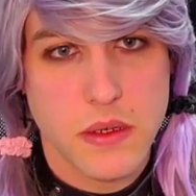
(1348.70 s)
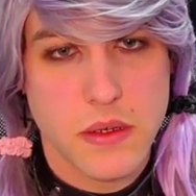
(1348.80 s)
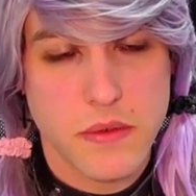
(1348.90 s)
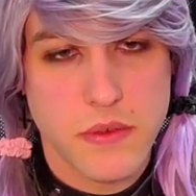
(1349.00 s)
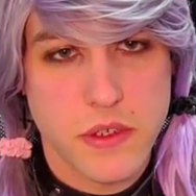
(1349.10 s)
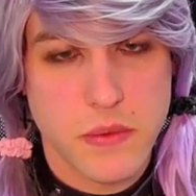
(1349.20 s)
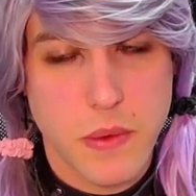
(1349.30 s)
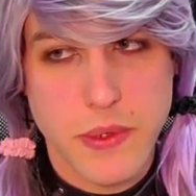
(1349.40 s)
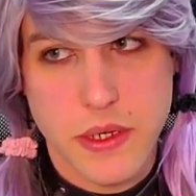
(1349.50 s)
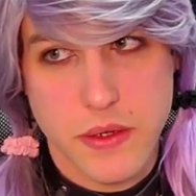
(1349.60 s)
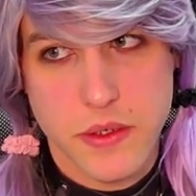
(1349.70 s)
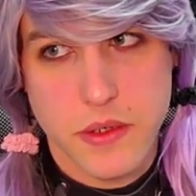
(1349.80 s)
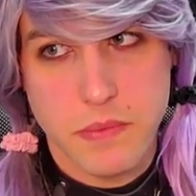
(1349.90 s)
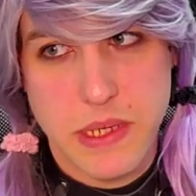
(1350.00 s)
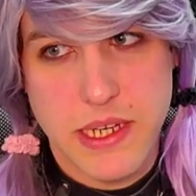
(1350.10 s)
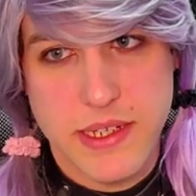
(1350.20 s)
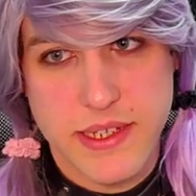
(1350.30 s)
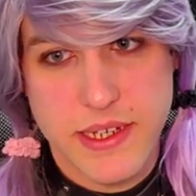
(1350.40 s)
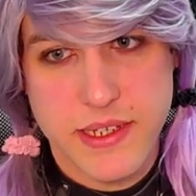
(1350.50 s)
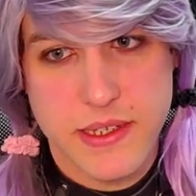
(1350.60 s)
First of all, we are going to immediate
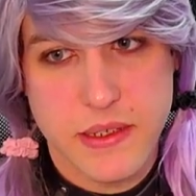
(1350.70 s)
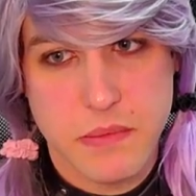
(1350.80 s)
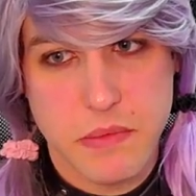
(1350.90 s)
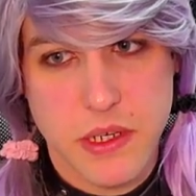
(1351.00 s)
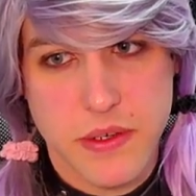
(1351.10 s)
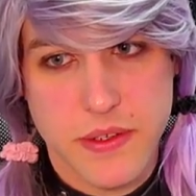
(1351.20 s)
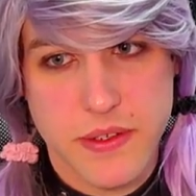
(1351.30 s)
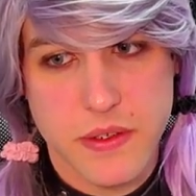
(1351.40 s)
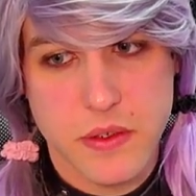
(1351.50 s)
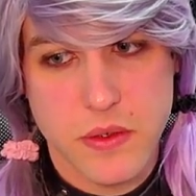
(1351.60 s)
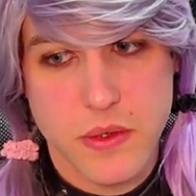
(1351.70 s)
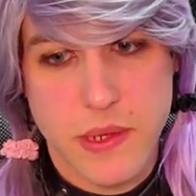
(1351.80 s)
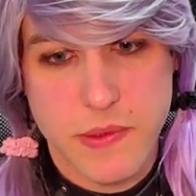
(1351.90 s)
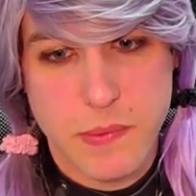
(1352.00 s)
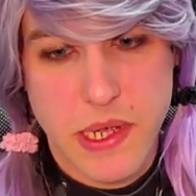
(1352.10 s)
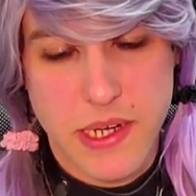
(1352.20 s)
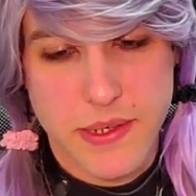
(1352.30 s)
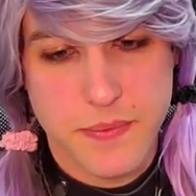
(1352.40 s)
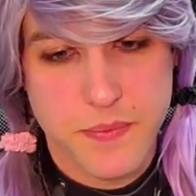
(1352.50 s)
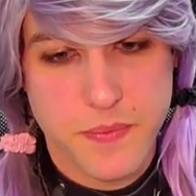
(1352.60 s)
6 because 2 times pi
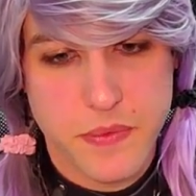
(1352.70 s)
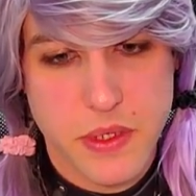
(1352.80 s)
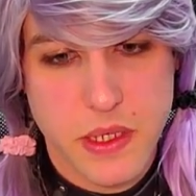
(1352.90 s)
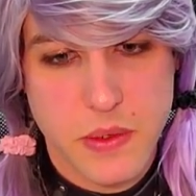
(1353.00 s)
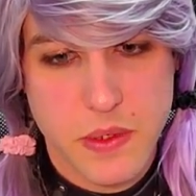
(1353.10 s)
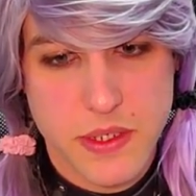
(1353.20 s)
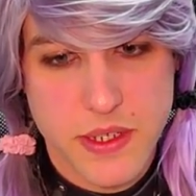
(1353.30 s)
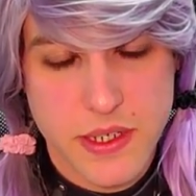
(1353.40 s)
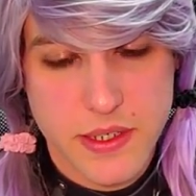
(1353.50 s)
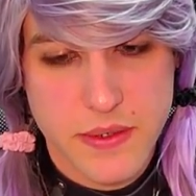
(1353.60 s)
equals 6.